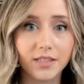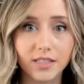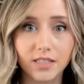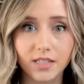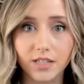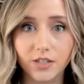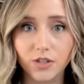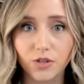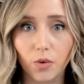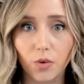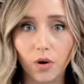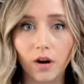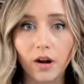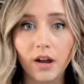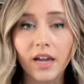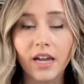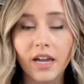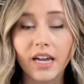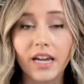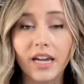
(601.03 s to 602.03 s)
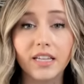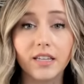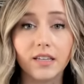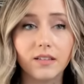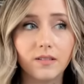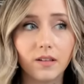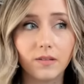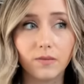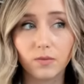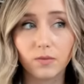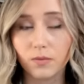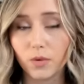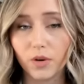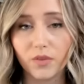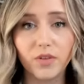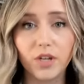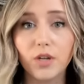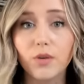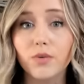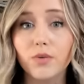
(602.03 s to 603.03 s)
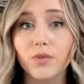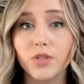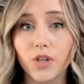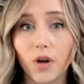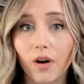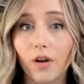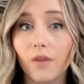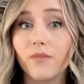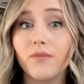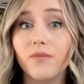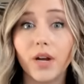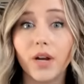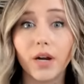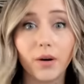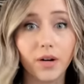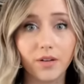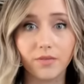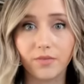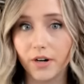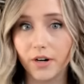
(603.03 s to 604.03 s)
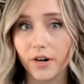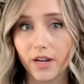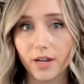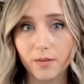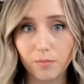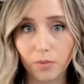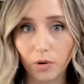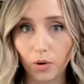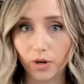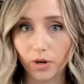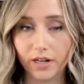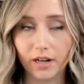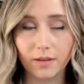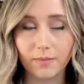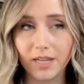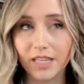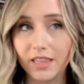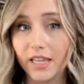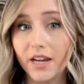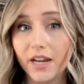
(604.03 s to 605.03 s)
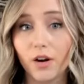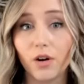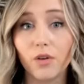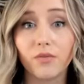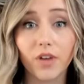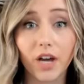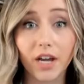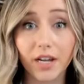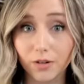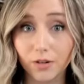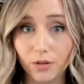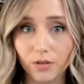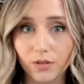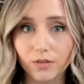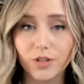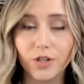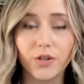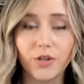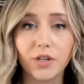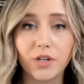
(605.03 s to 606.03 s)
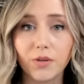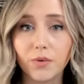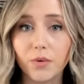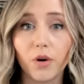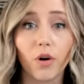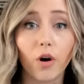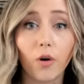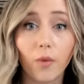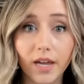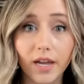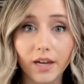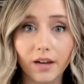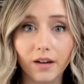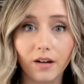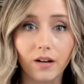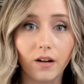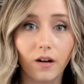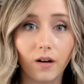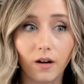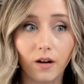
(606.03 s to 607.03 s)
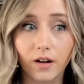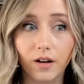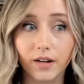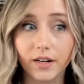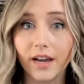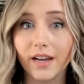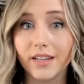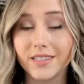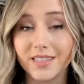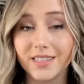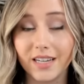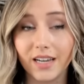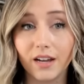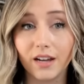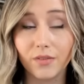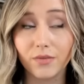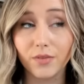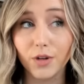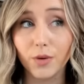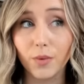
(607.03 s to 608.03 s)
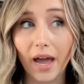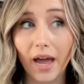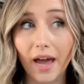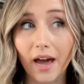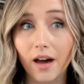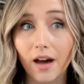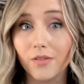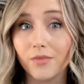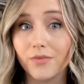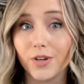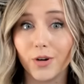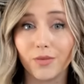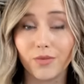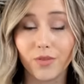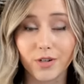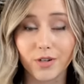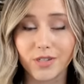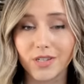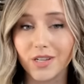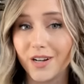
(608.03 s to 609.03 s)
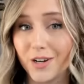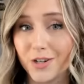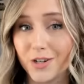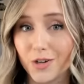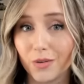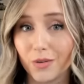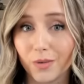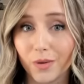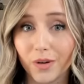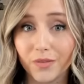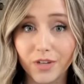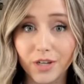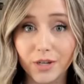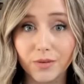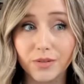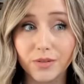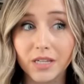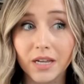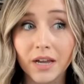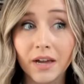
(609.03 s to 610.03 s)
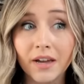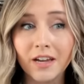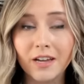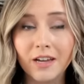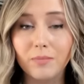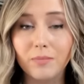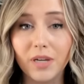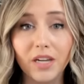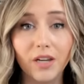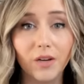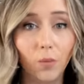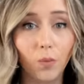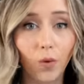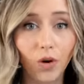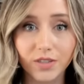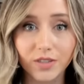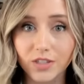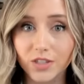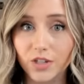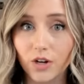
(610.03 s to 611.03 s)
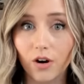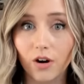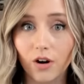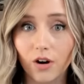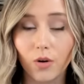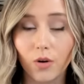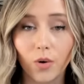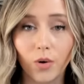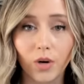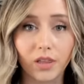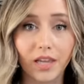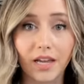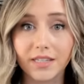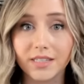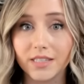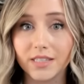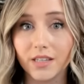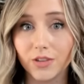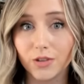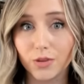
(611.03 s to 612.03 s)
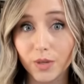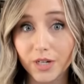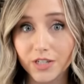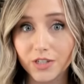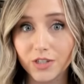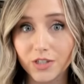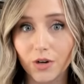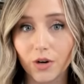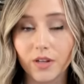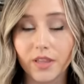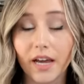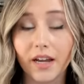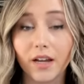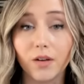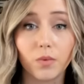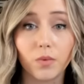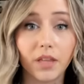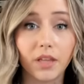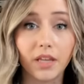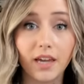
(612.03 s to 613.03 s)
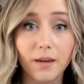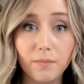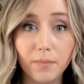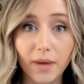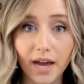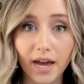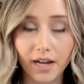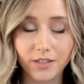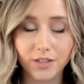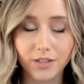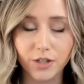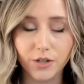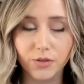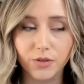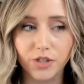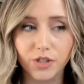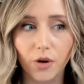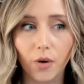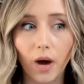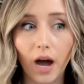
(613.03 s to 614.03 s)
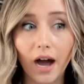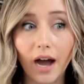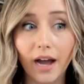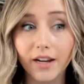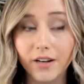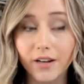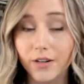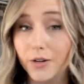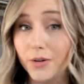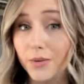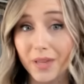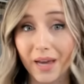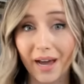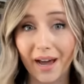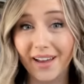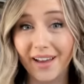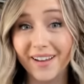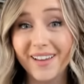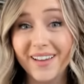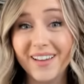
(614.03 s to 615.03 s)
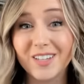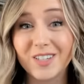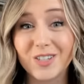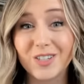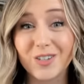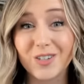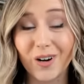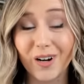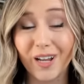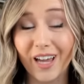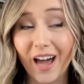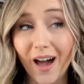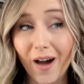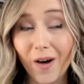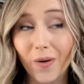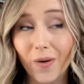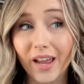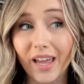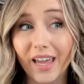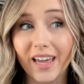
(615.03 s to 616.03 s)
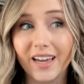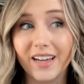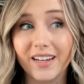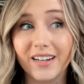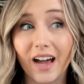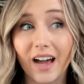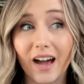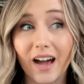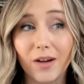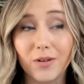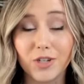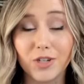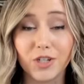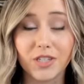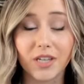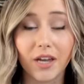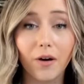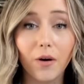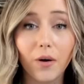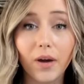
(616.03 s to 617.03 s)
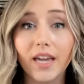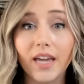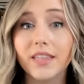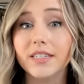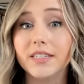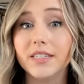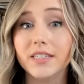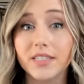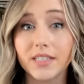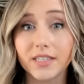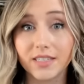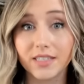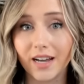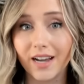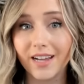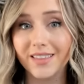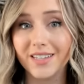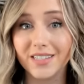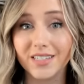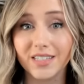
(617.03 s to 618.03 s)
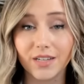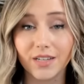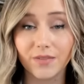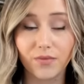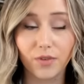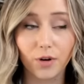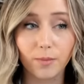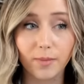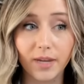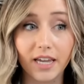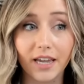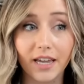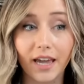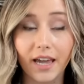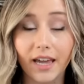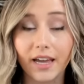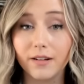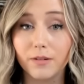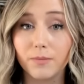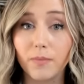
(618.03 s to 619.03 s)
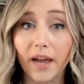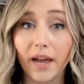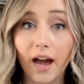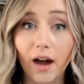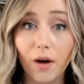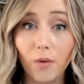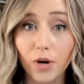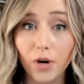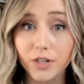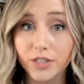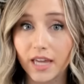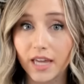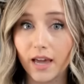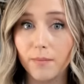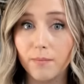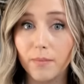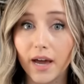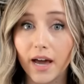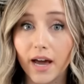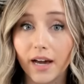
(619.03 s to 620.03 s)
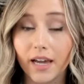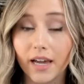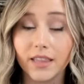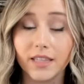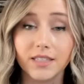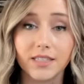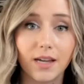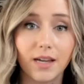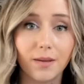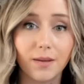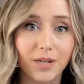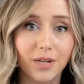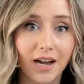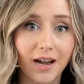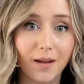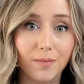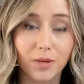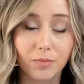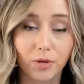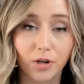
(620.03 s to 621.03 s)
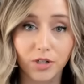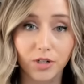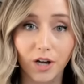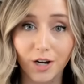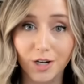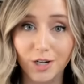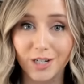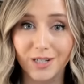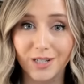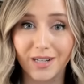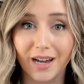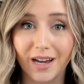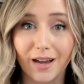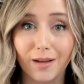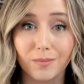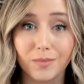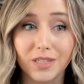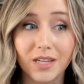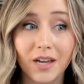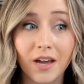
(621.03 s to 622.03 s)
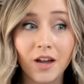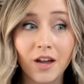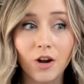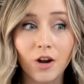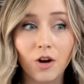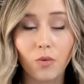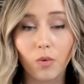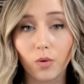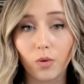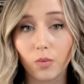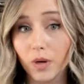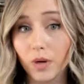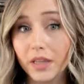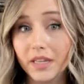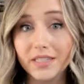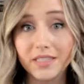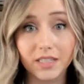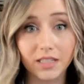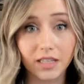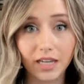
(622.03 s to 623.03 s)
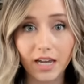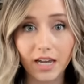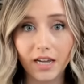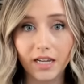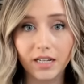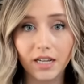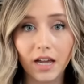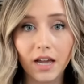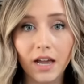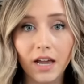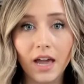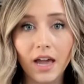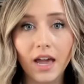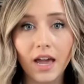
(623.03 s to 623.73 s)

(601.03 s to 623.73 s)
Etsy store, it reviews are very, very important. I mean, they are vital to you growing on Etsy. And if you have your first initial reviews being one star or less than three star, that can really impact you. So I knew that starting out. And I was just like, okay, this is a sign, this isn't for me. And my hours came back at the same time. The production times were really delayed.